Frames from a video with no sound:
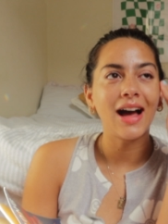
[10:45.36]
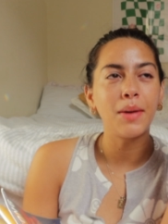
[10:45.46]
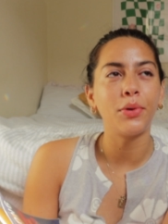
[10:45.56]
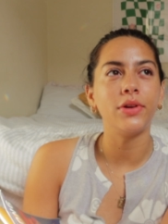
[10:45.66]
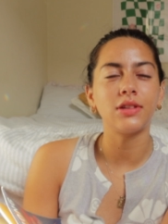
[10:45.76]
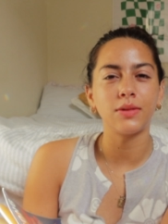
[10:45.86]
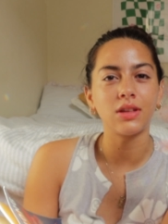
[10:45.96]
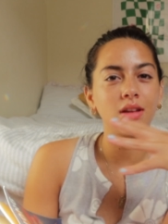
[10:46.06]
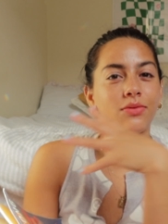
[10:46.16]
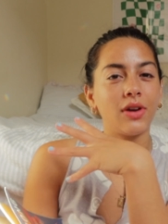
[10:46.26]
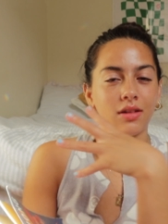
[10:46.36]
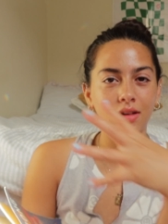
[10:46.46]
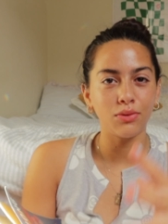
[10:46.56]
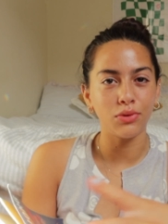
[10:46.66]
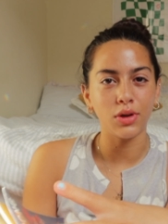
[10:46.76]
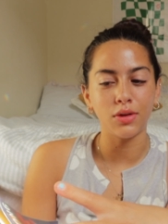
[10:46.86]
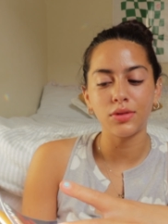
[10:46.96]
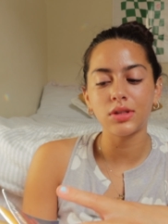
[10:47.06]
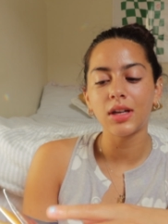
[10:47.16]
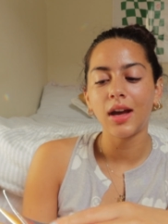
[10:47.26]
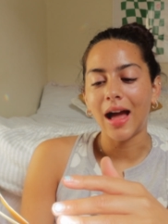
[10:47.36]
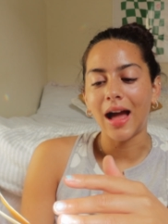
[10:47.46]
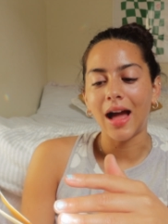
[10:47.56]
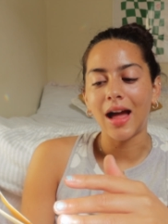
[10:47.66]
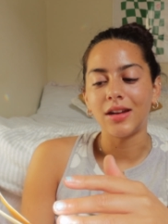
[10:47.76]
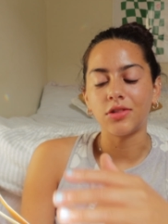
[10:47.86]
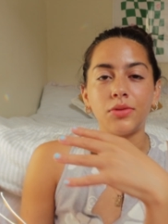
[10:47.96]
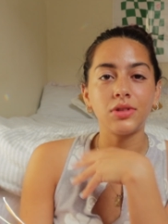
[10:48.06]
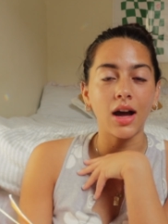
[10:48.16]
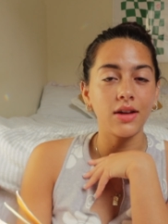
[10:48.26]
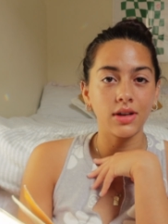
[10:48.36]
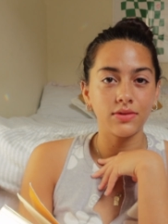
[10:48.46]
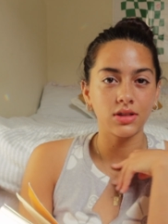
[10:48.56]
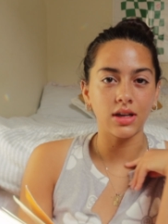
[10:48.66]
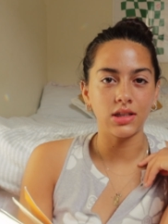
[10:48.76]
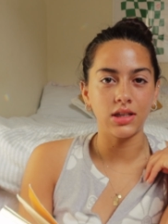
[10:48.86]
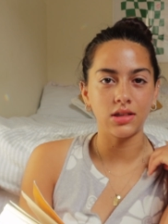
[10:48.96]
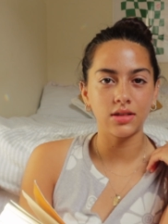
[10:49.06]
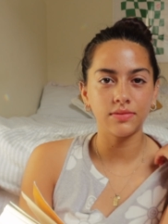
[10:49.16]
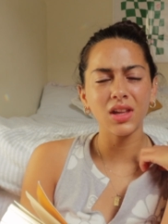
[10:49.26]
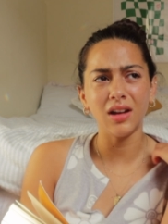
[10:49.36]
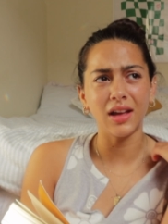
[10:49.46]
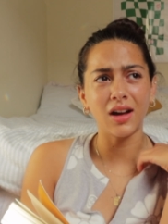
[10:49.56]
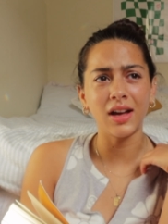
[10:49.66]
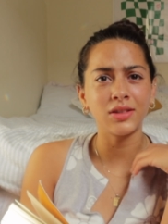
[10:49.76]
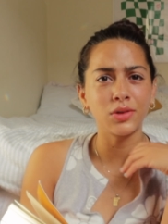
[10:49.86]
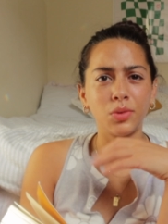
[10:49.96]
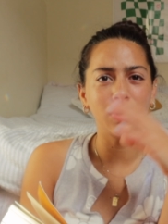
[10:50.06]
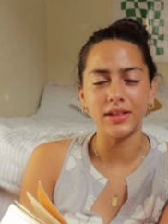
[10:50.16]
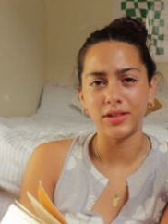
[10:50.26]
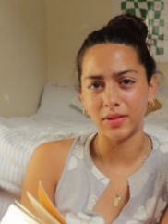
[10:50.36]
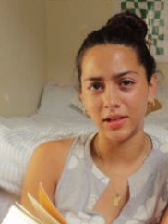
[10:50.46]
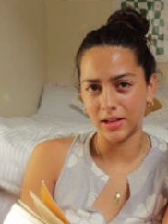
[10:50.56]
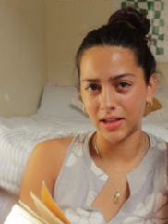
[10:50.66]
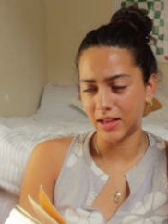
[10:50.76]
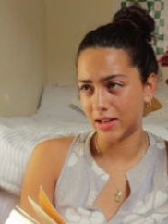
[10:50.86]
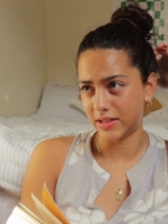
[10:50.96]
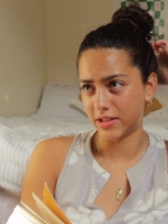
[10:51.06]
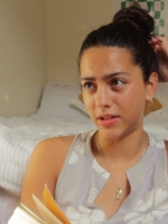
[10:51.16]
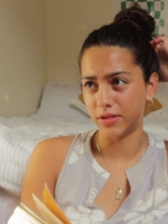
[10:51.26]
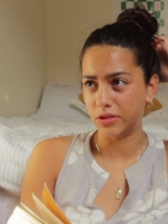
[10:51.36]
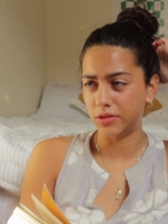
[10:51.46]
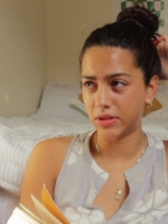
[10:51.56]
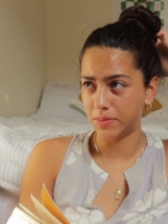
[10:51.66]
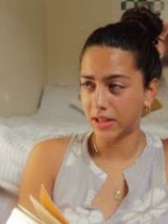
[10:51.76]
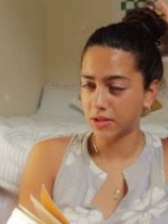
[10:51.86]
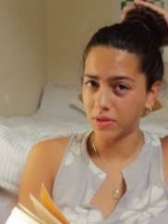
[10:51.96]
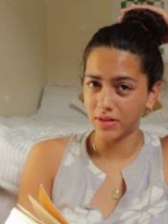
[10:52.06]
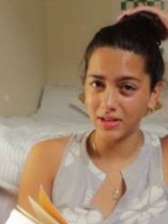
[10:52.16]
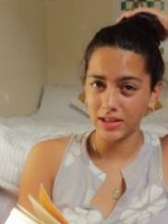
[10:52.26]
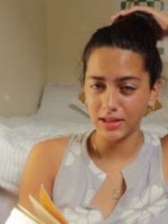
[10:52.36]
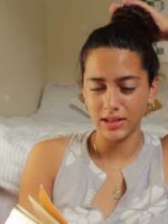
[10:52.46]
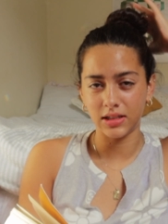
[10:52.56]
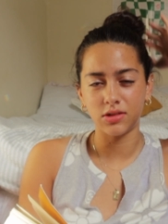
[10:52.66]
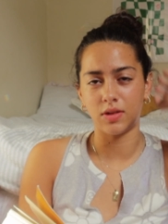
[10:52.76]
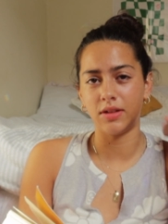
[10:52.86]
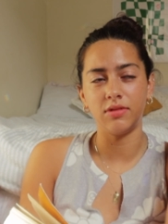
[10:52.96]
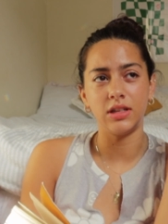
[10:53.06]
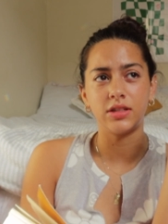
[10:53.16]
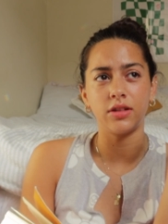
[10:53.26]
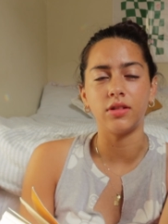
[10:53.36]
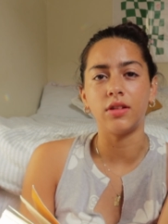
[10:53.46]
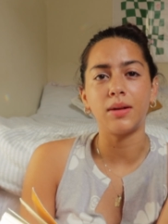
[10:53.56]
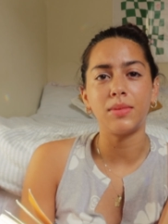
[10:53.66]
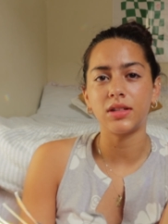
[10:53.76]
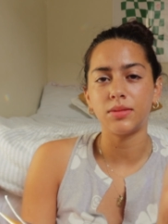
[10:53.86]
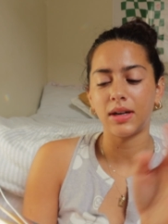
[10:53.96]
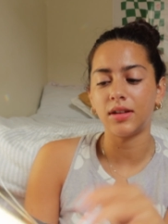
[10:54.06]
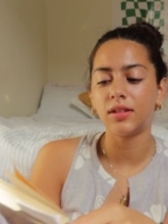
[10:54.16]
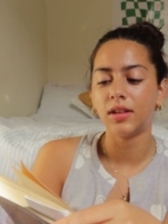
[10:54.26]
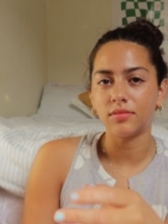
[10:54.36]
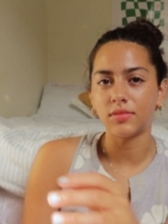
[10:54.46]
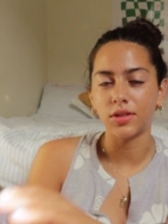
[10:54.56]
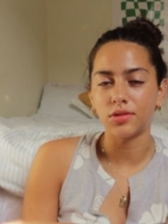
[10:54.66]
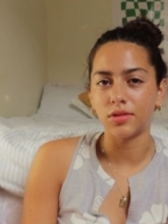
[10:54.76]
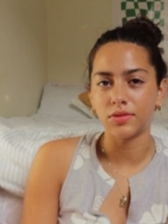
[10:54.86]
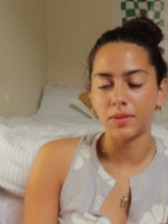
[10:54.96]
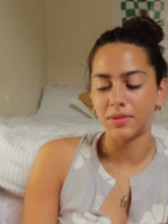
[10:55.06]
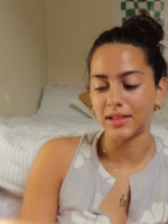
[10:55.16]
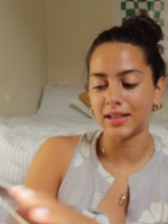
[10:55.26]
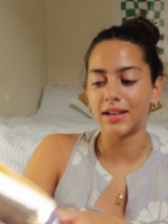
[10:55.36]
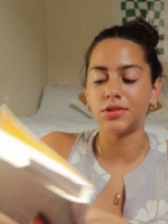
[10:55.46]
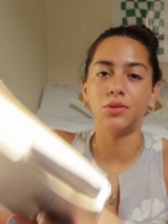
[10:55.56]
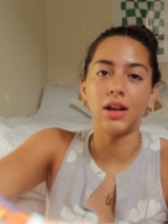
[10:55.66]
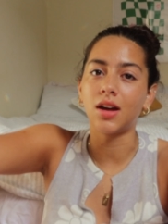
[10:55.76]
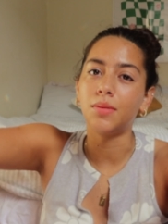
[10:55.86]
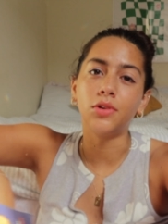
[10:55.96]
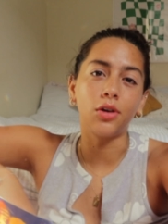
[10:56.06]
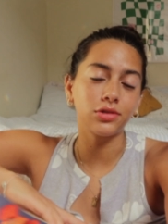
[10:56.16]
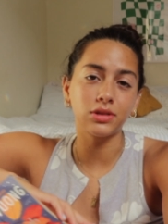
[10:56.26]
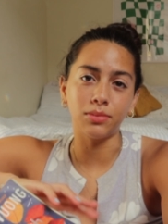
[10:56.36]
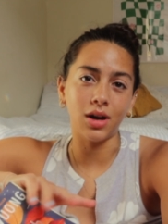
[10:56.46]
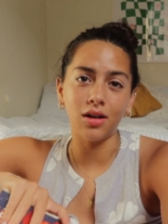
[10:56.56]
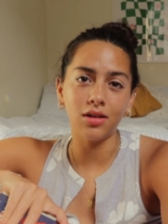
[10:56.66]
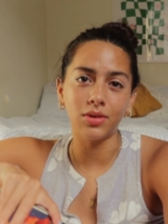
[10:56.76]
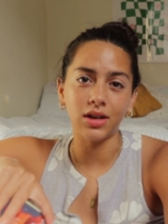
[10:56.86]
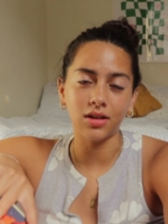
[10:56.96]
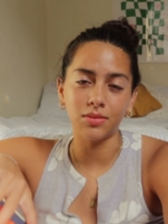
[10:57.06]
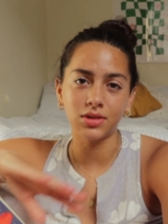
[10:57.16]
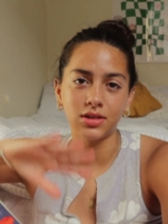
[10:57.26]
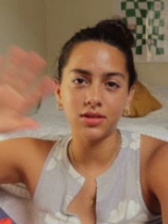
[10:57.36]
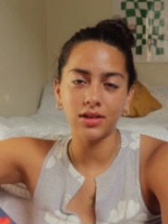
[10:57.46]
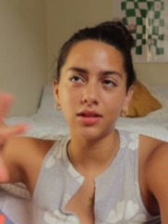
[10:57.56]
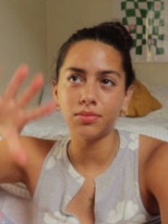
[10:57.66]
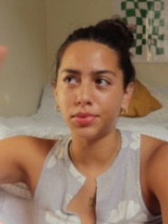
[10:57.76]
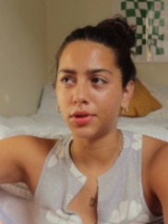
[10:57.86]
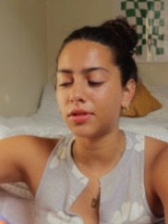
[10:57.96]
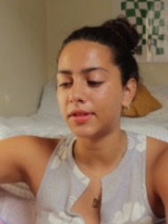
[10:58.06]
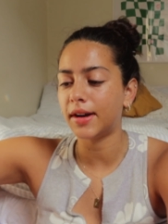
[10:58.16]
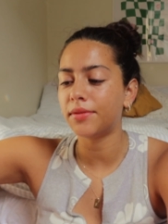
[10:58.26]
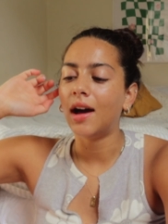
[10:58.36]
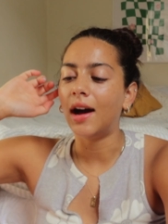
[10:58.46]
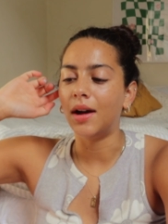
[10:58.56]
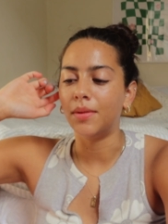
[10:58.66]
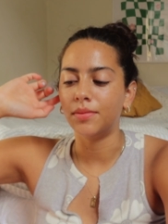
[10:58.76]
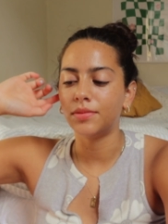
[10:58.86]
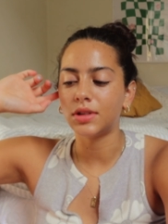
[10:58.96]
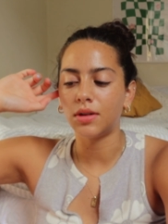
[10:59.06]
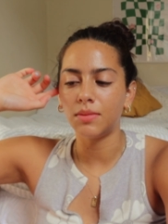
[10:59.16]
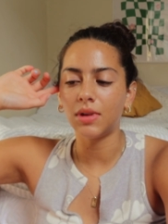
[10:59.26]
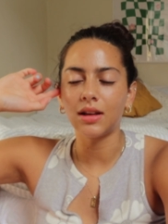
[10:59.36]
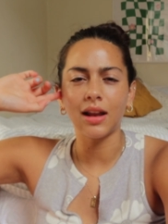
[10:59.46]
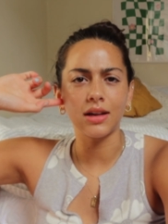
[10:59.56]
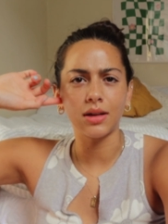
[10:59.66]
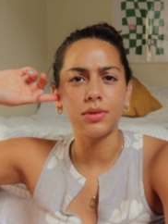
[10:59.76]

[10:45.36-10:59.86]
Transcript: at points I was like very confused. And obviously I've never studied, like I quit doing like English and those sort of subjects when I was sixteen, so I really don't know that much about those sort of subjects at all. Like I'm not smart when it comes to like book stuff, um, so I'm like glad I